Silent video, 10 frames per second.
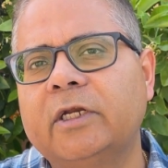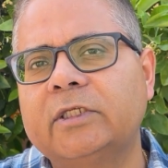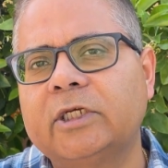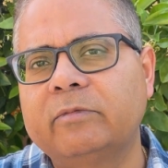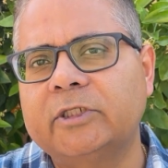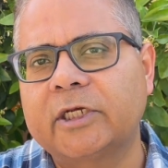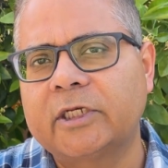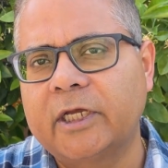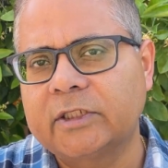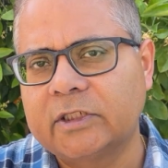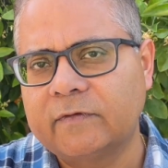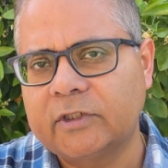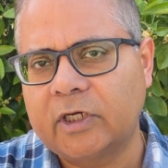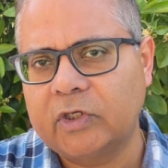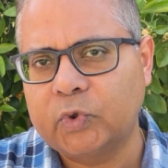subject tests which
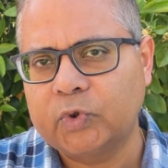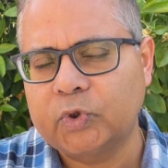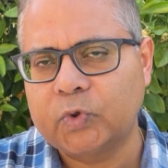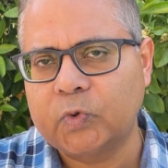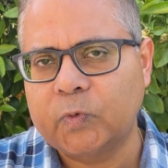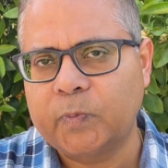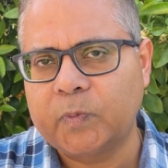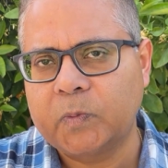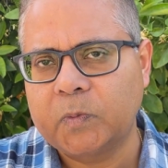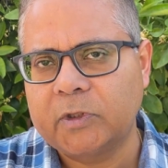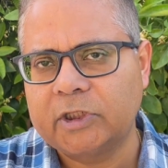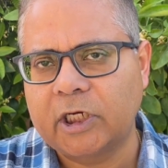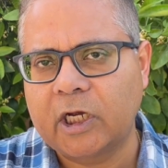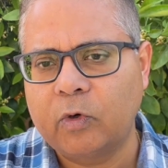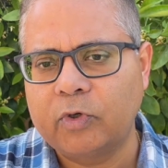are used to check
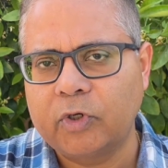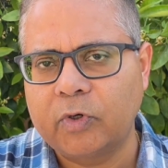out your